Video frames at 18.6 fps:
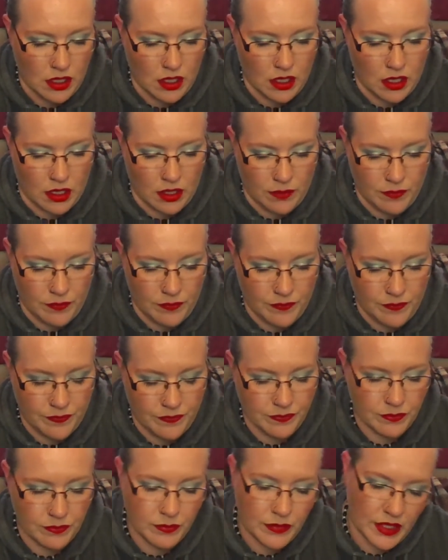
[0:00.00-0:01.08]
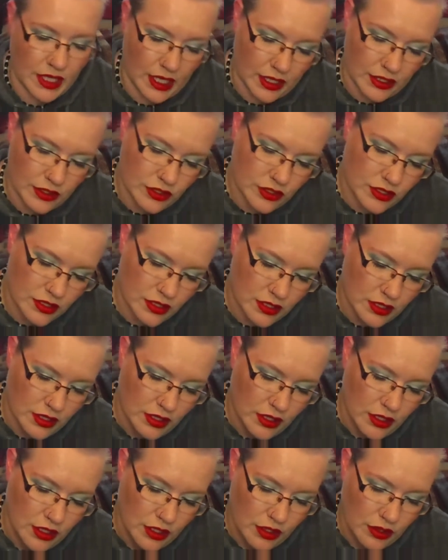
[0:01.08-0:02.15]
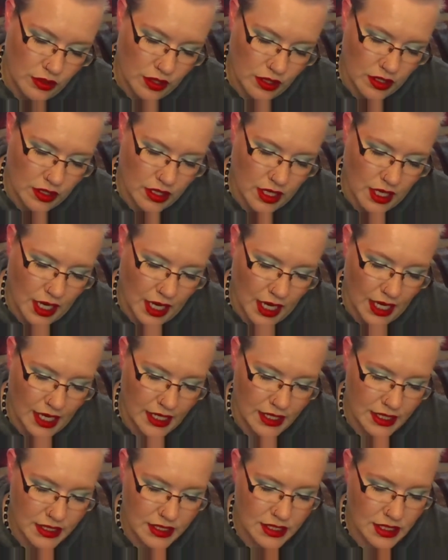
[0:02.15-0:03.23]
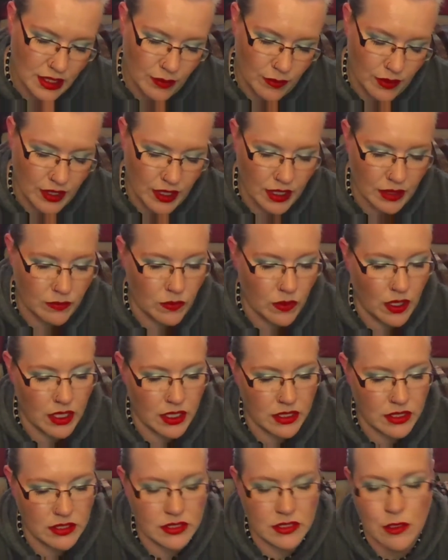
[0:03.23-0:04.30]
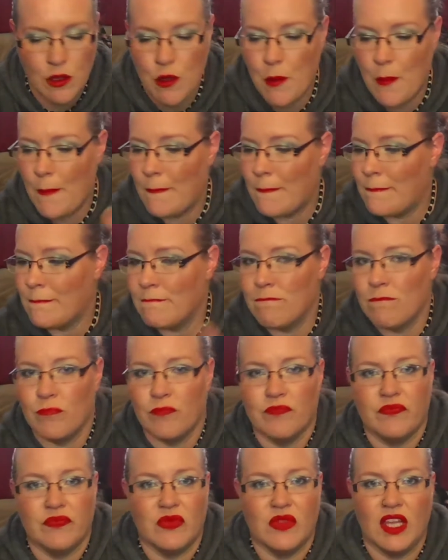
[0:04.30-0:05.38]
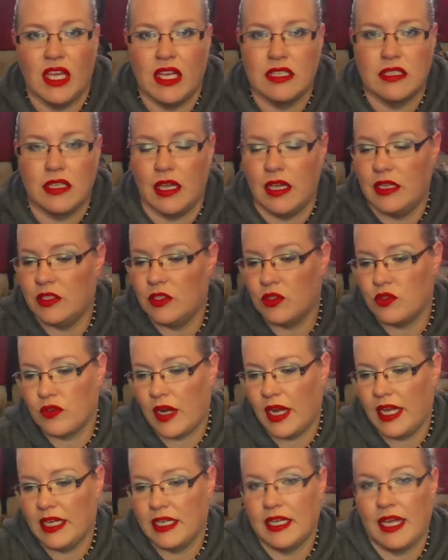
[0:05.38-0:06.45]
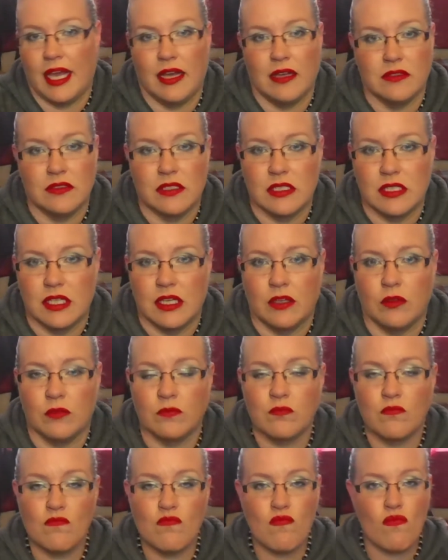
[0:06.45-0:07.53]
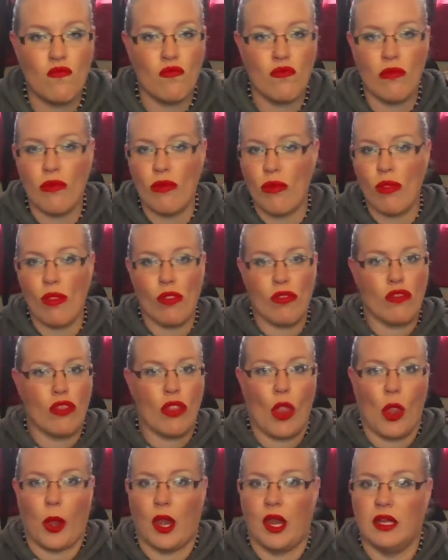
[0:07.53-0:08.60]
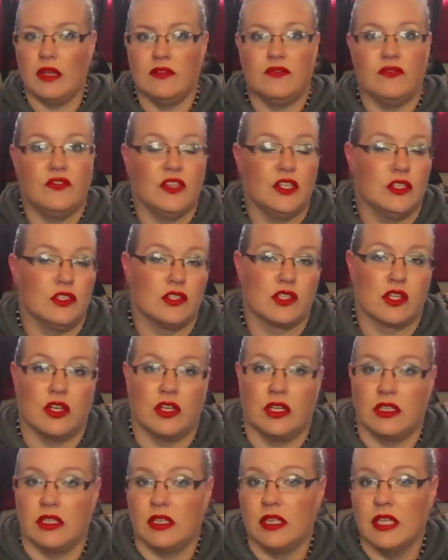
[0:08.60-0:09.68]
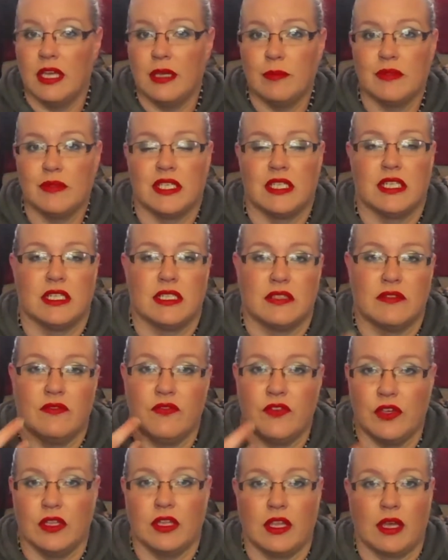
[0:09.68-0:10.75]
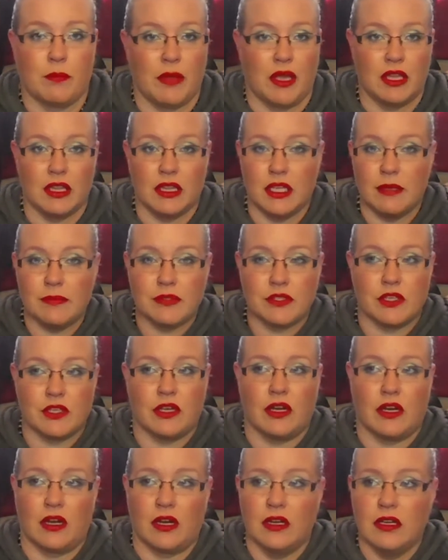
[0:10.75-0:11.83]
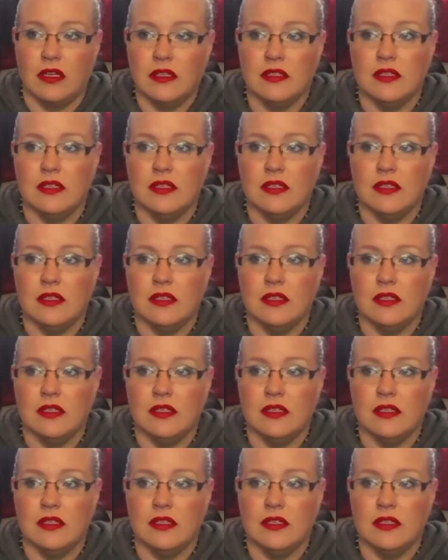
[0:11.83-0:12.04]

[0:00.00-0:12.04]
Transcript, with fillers: um, but yeah, just, you can kind of see where it was. Like I said, it's drying down still. It feels good on the lips. It doesn't feel like my lips are